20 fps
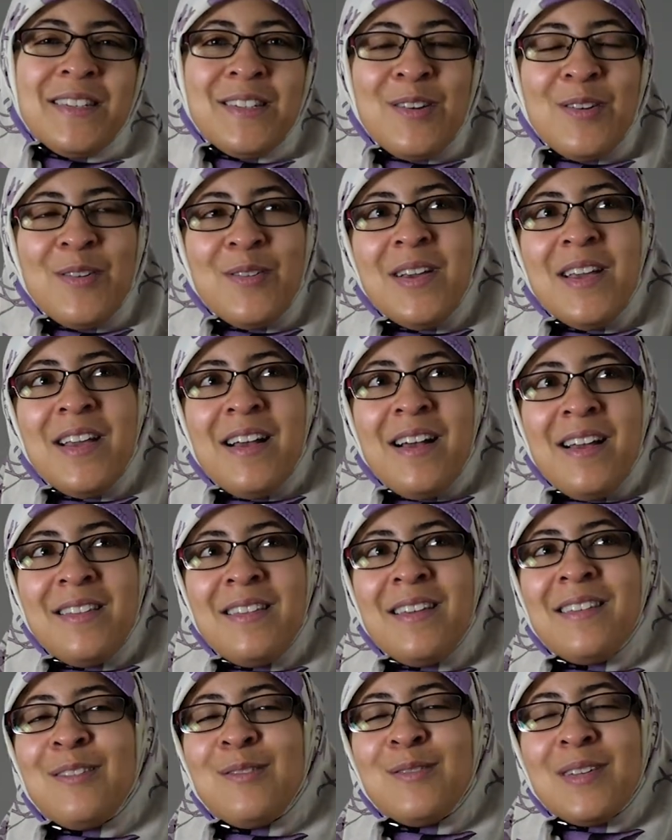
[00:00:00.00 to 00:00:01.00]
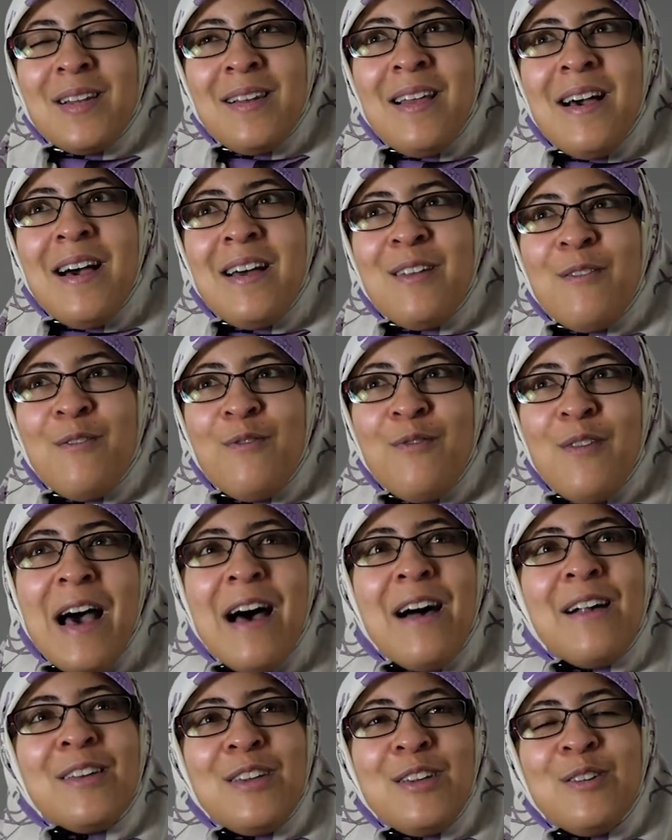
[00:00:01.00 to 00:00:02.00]
So I think there's a lot of
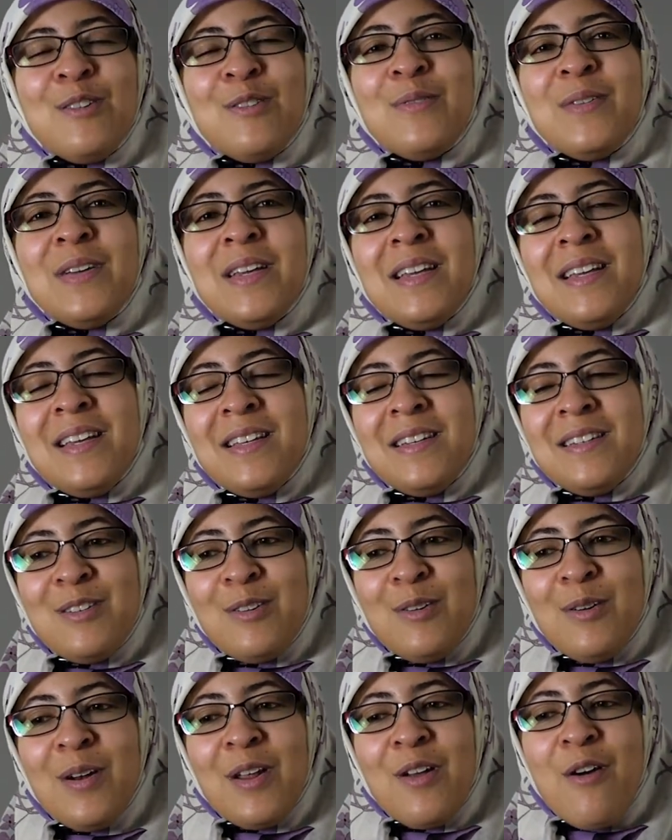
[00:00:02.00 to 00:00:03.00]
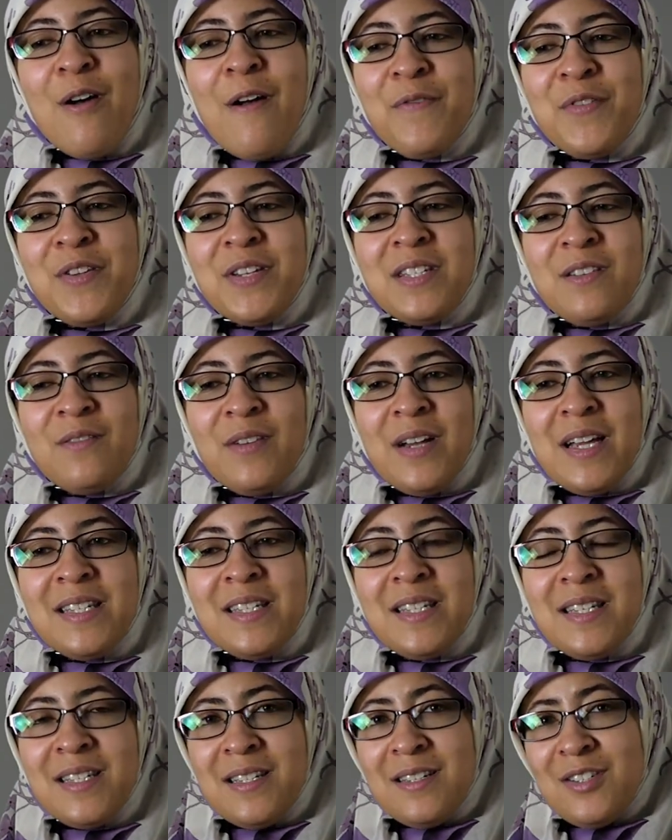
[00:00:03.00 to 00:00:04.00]
value in turning off these
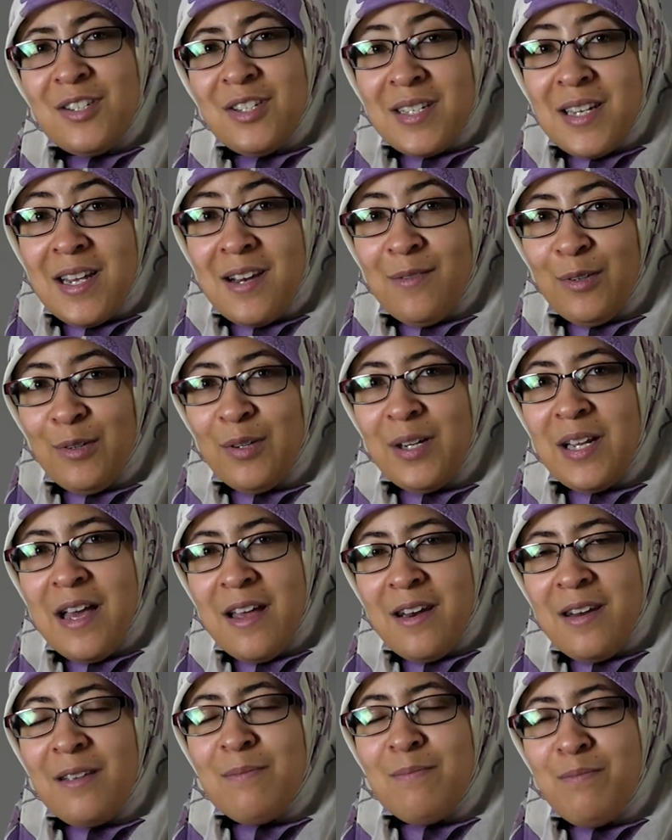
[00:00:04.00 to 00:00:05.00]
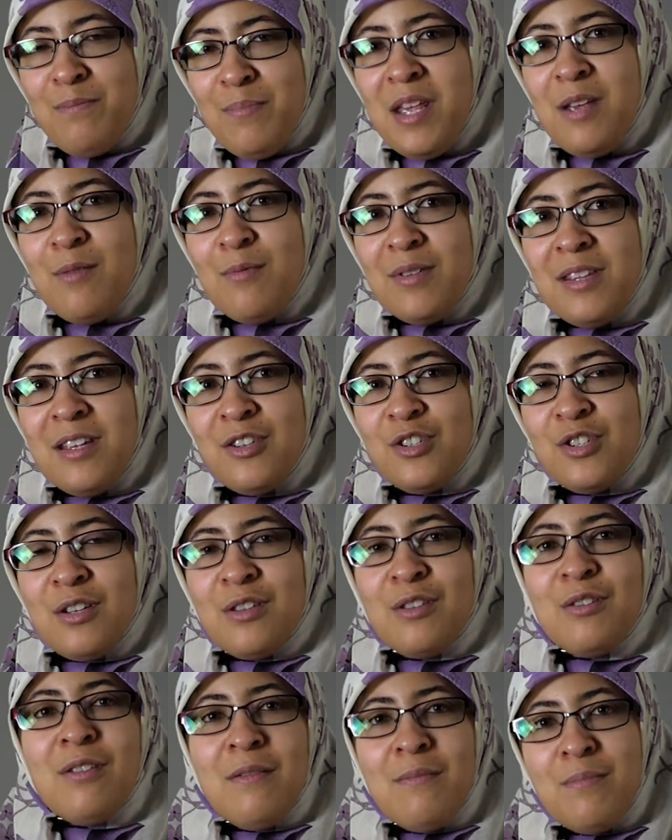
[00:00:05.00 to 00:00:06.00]
devices and just kind of learning how to be with each
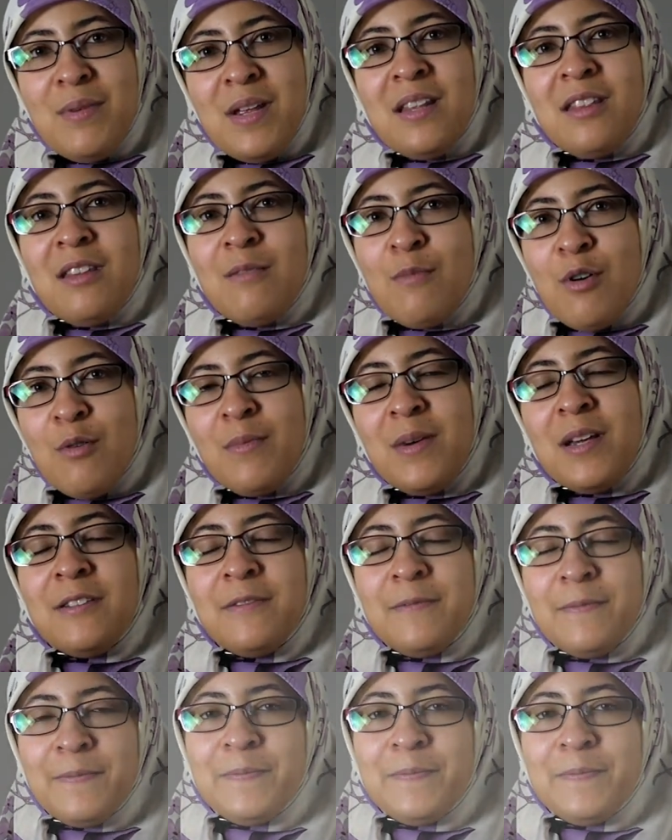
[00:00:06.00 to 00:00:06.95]
other and be in the moment.